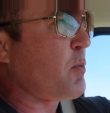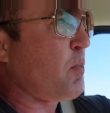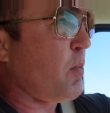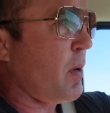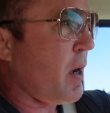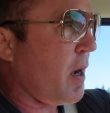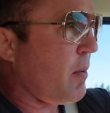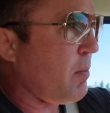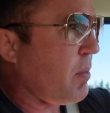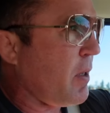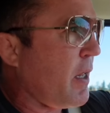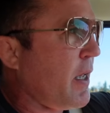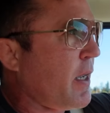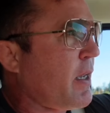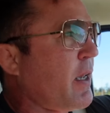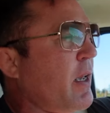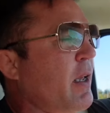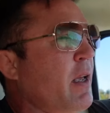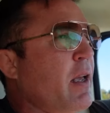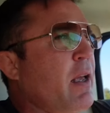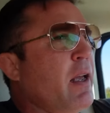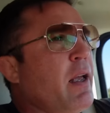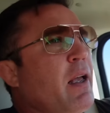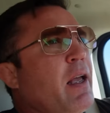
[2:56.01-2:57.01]
public
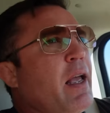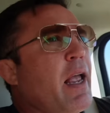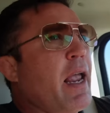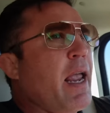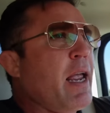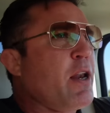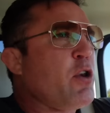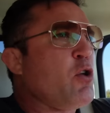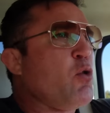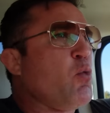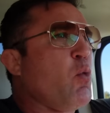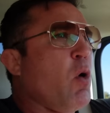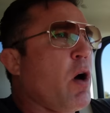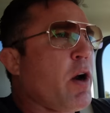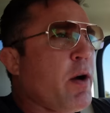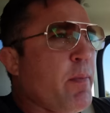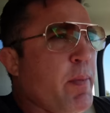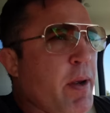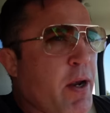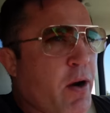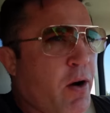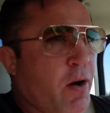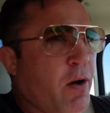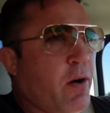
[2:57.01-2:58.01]
and you want to
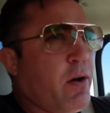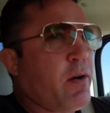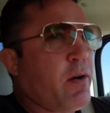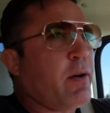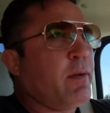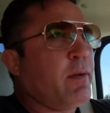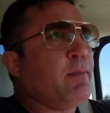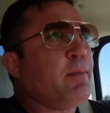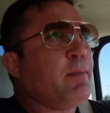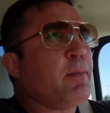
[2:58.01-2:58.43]
be heard.